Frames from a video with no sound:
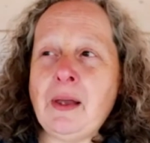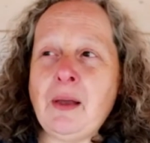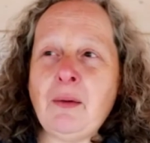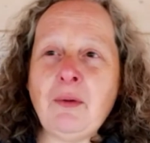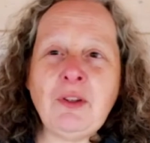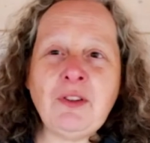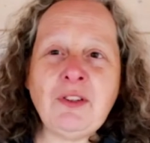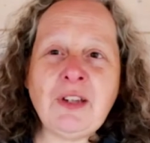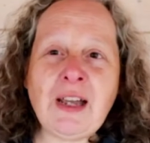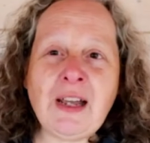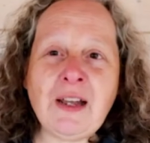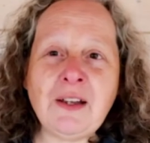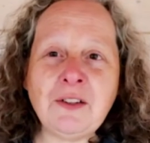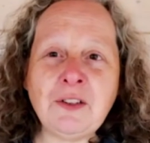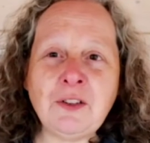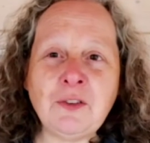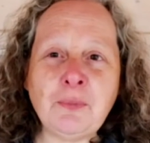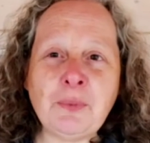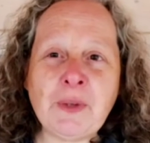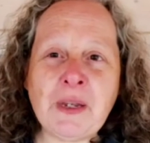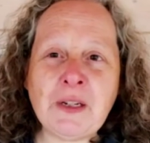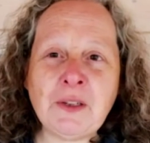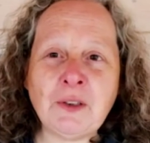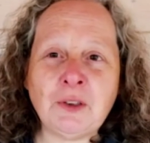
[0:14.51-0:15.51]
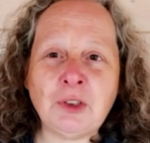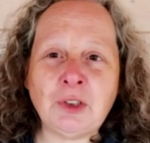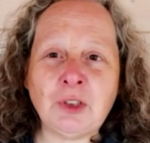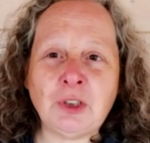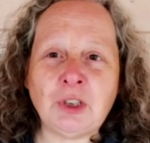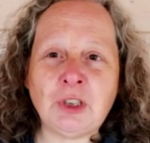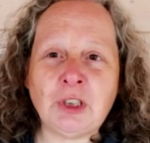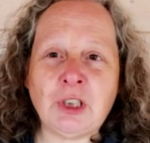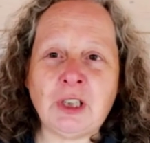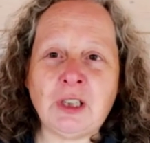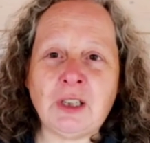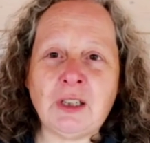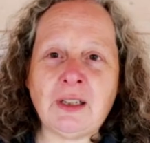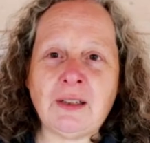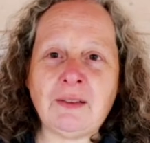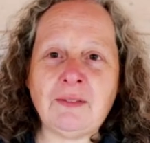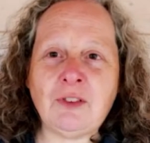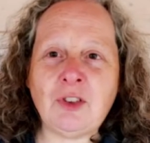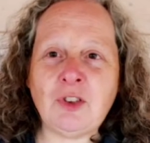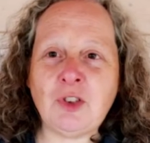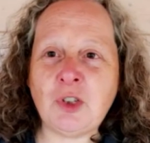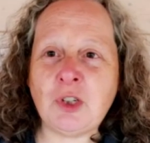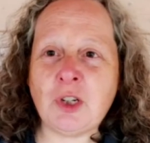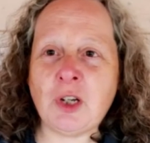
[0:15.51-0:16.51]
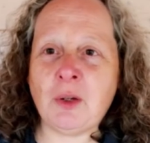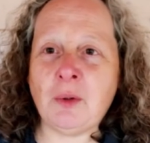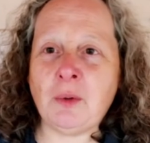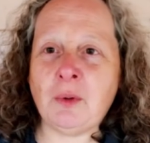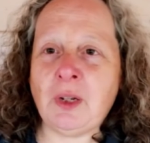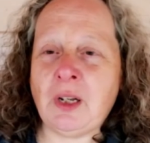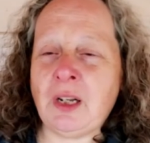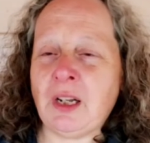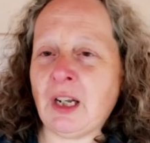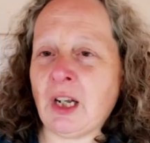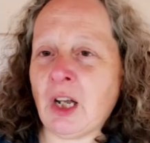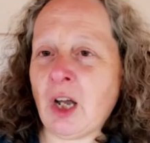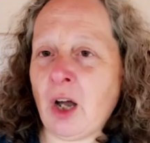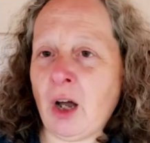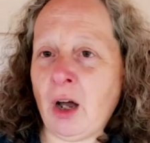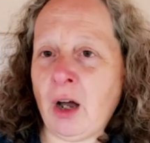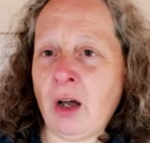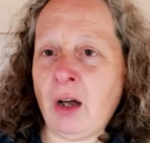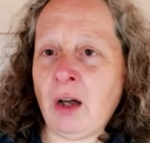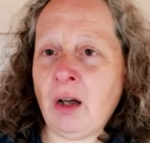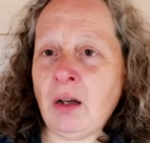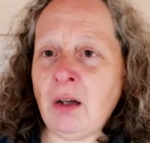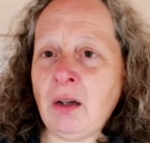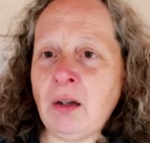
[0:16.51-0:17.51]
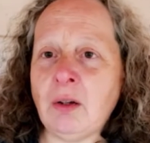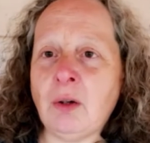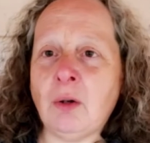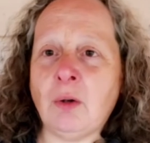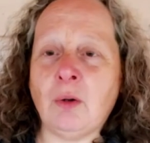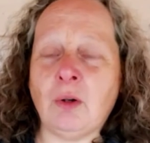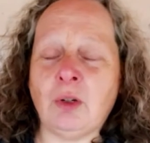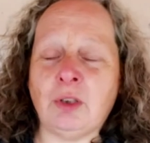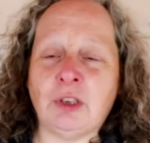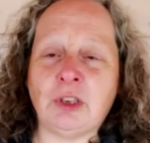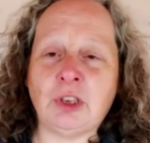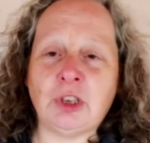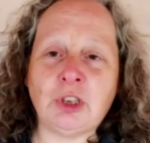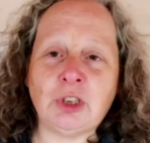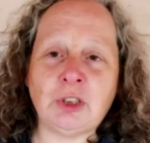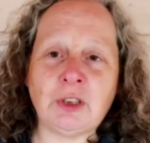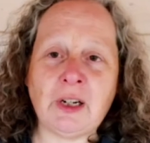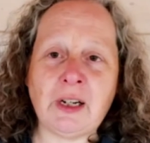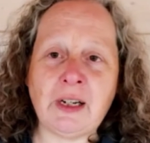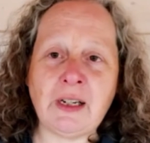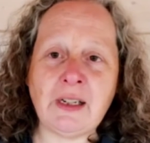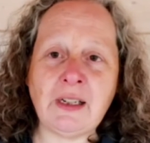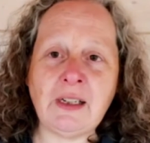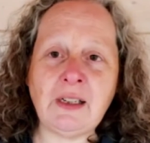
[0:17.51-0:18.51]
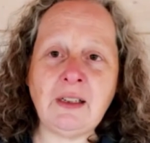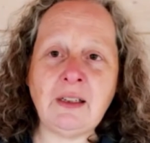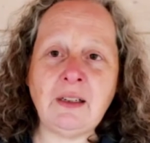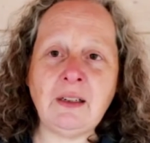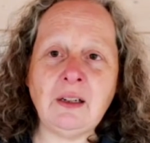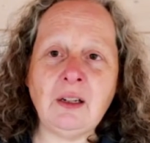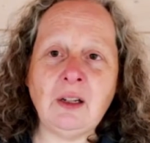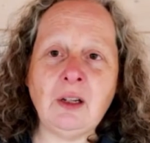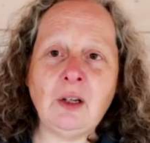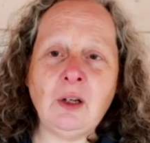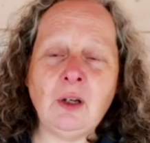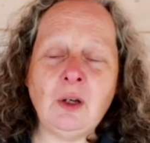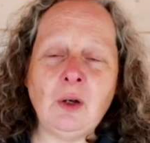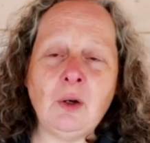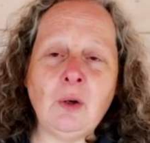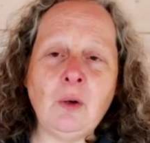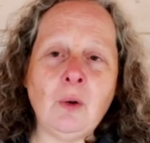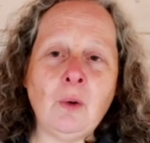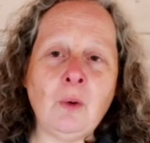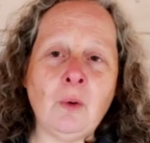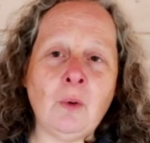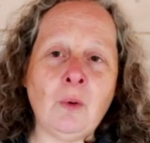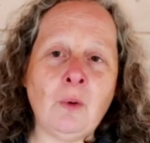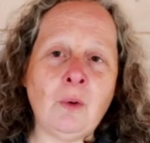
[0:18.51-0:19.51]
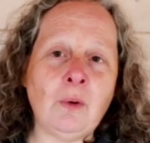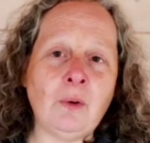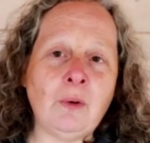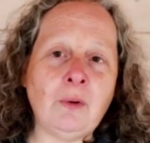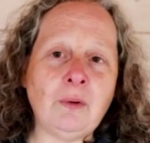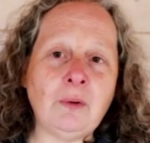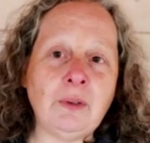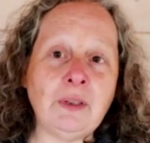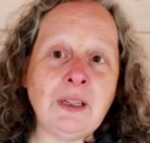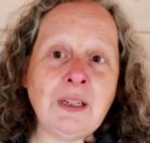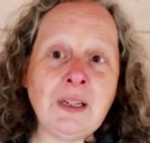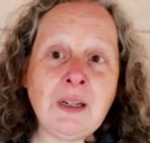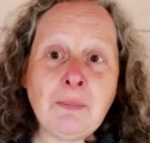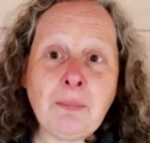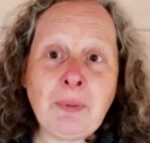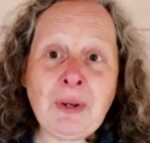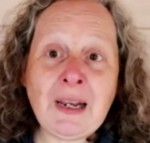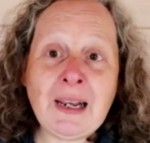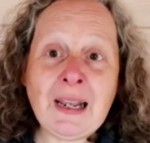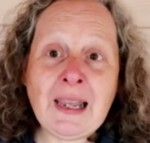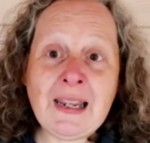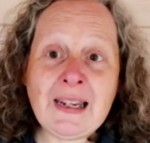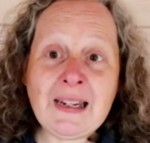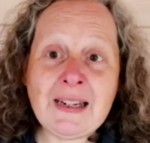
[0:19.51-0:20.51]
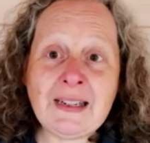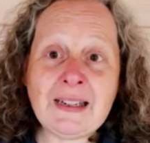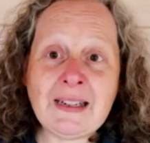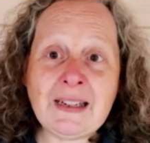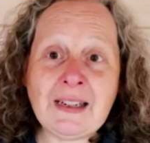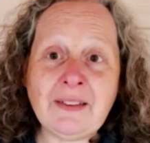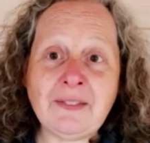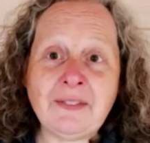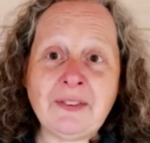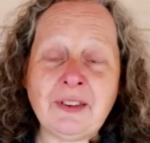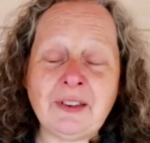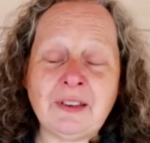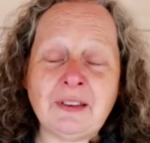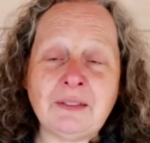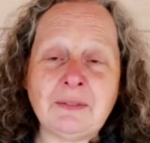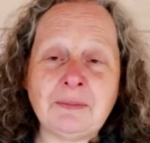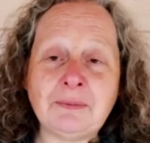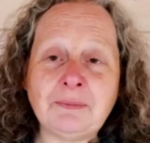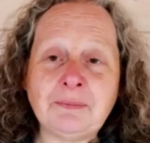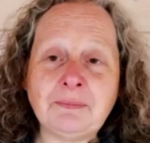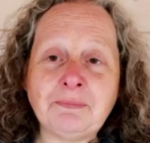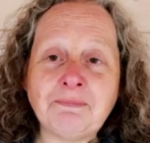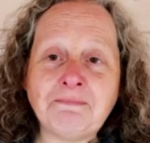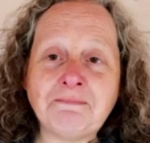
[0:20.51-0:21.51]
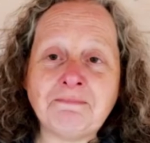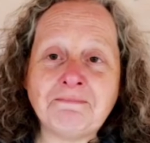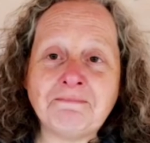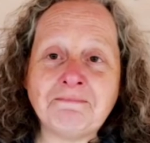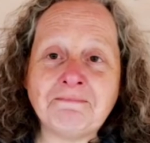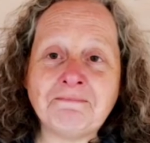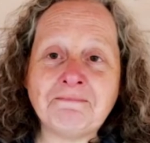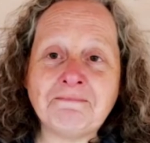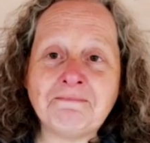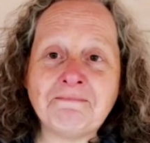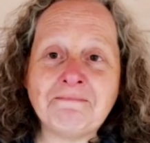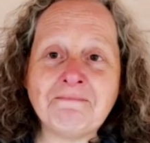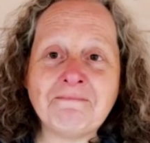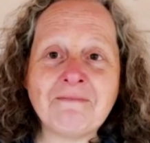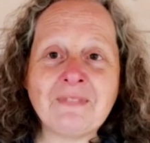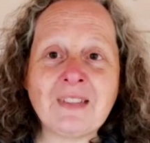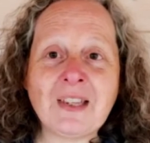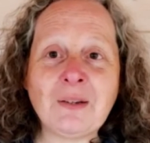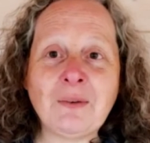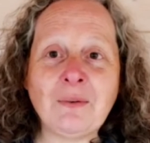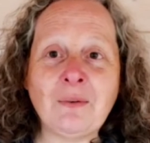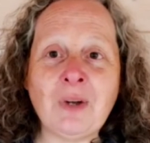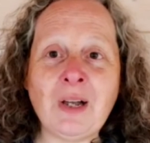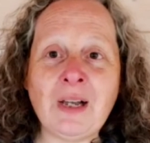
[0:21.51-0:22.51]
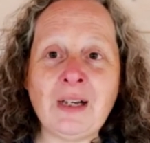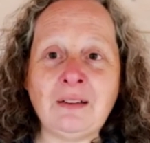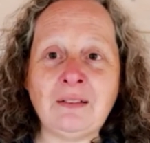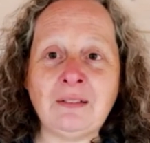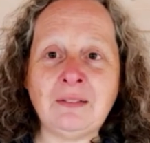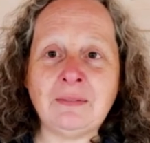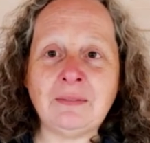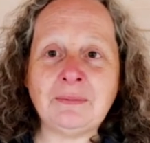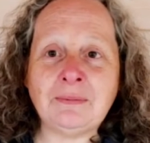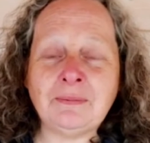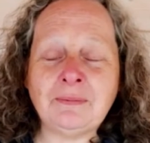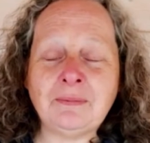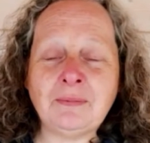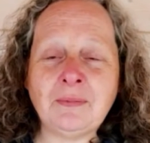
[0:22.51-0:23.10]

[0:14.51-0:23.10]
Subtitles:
wonder how you've been on your journey. Did you go in a car or on a train or in a plane even? Well,